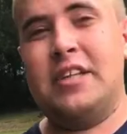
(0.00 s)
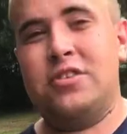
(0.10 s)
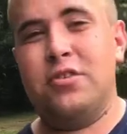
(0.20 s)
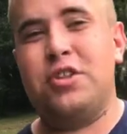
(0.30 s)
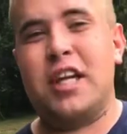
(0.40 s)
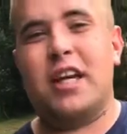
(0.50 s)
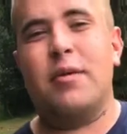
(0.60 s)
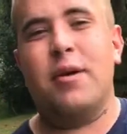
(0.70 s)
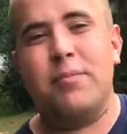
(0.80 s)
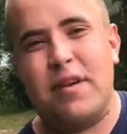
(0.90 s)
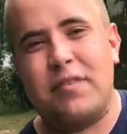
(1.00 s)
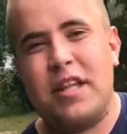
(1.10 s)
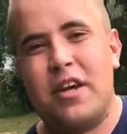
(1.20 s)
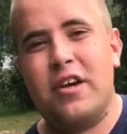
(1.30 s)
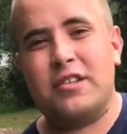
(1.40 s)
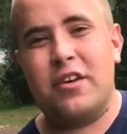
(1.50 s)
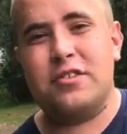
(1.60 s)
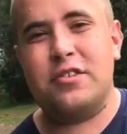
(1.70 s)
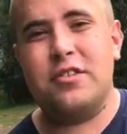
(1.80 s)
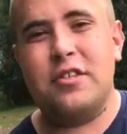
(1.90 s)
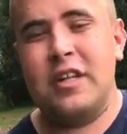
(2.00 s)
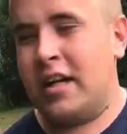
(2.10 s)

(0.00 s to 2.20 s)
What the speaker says: do check out my videos though too.